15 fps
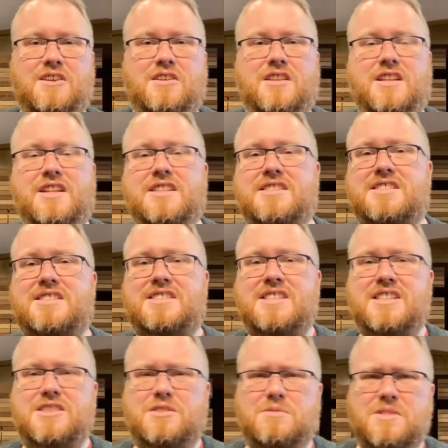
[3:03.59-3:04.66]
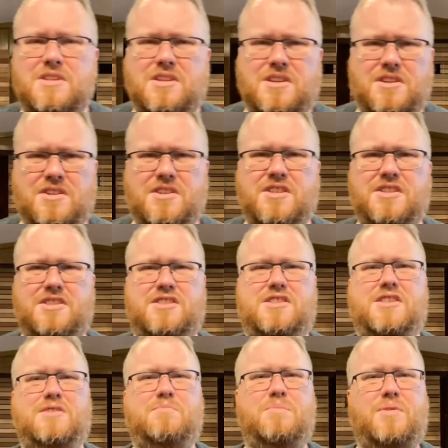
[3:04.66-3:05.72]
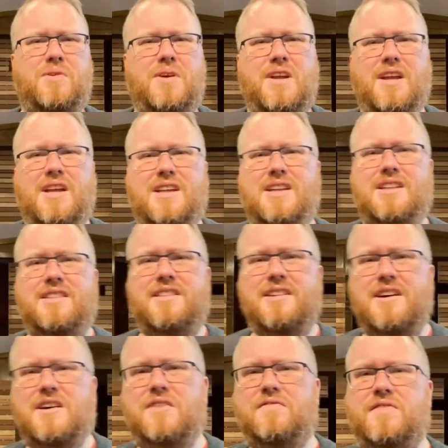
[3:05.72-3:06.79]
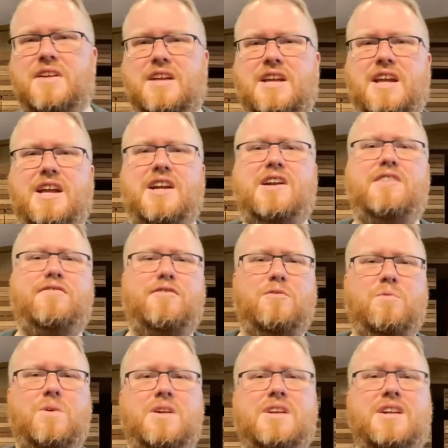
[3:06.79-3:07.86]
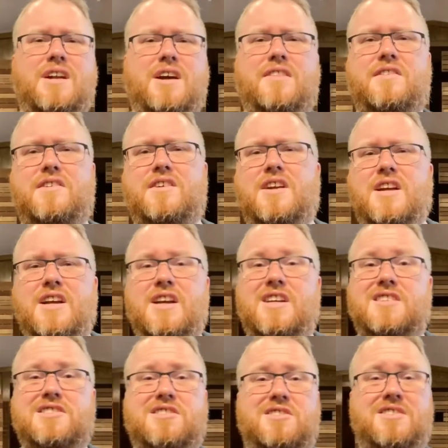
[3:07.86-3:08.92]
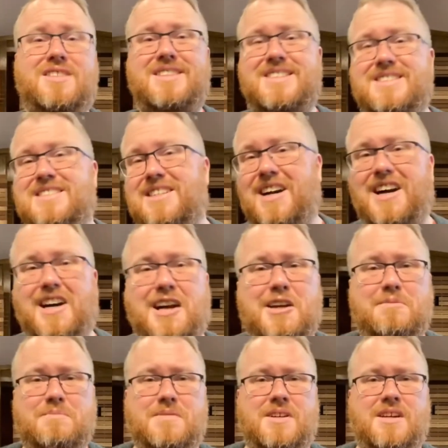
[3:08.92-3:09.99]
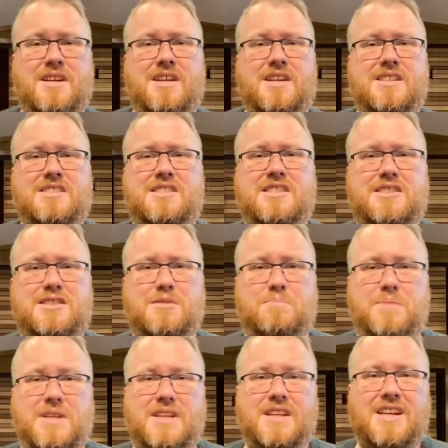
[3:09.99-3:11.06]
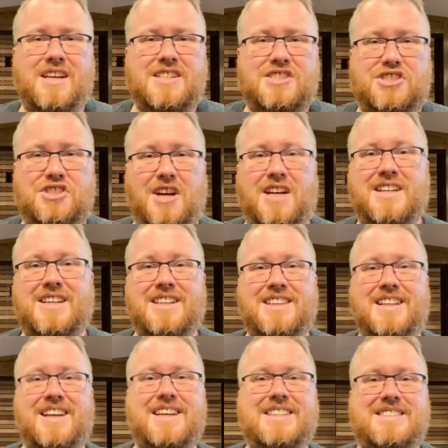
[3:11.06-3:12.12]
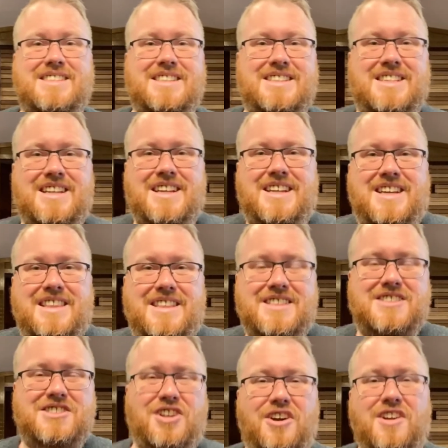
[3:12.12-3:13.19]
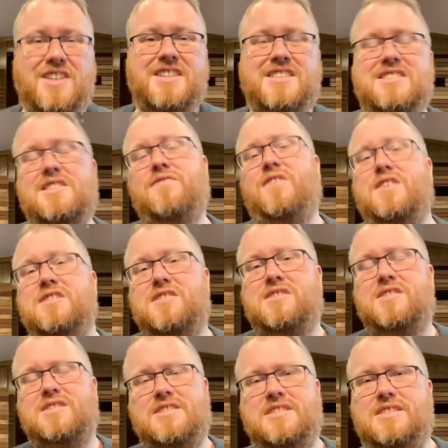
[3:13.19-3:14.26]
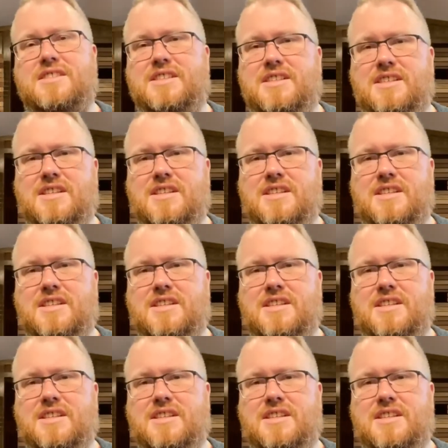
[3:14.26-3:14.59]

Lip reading: Let us seek to encourage and pray and love and care for one another during this time. Seek to be shining lights in the darkness of uncertainty.